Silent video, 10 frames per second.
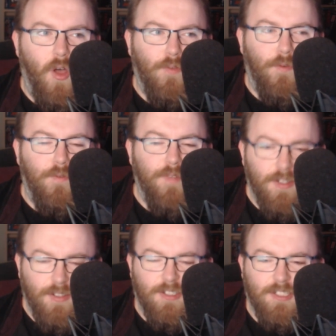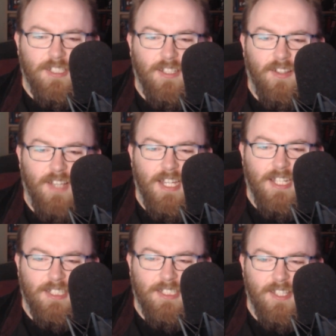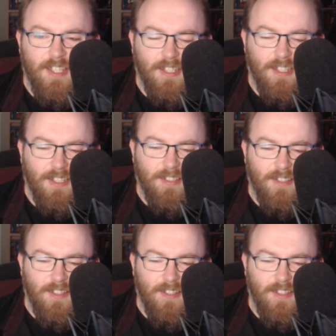feels like it's the,